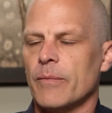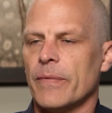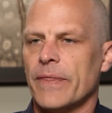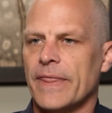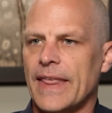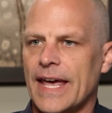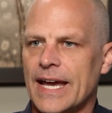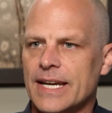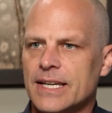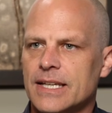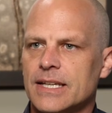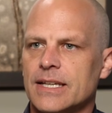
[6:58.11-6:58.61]

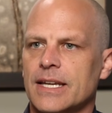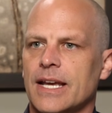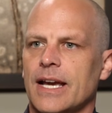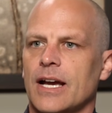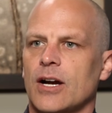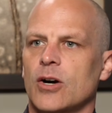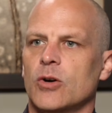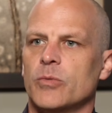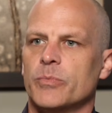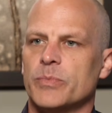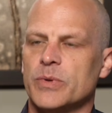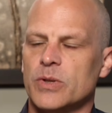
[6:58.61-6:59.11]
that can
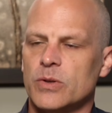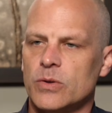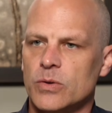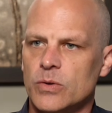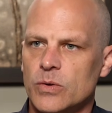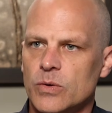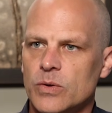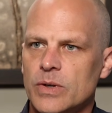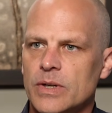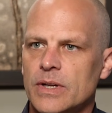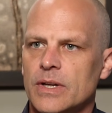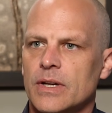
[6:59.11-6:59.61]
help
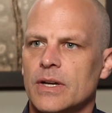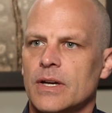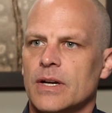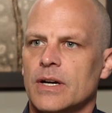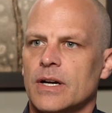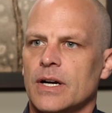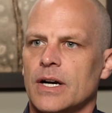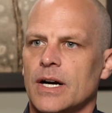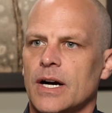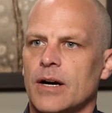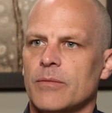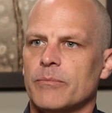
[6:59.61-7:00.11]
you
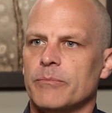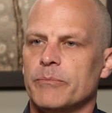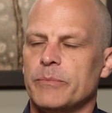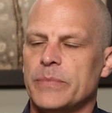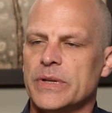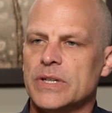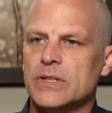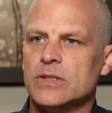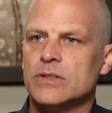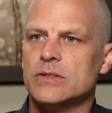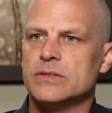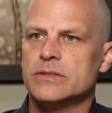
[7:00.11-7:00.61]

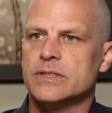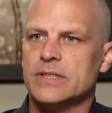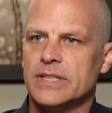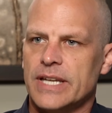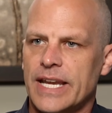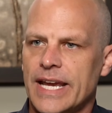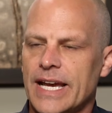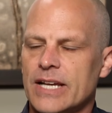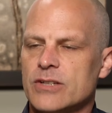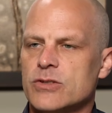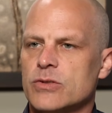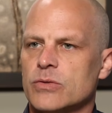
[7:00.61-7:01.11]
build
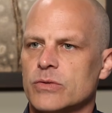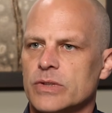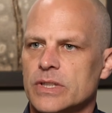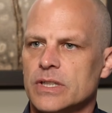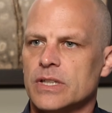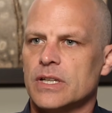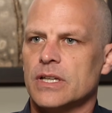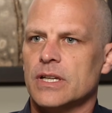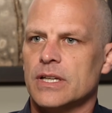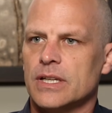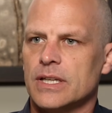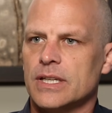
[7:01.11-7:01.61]

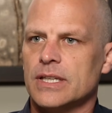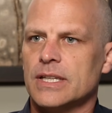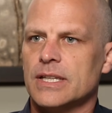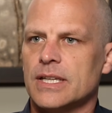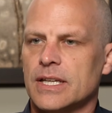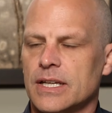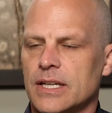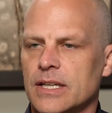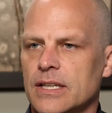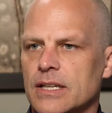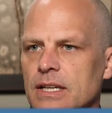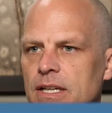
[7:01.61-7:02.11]
naturally in
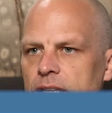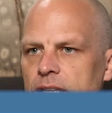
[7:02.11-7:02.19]
getting the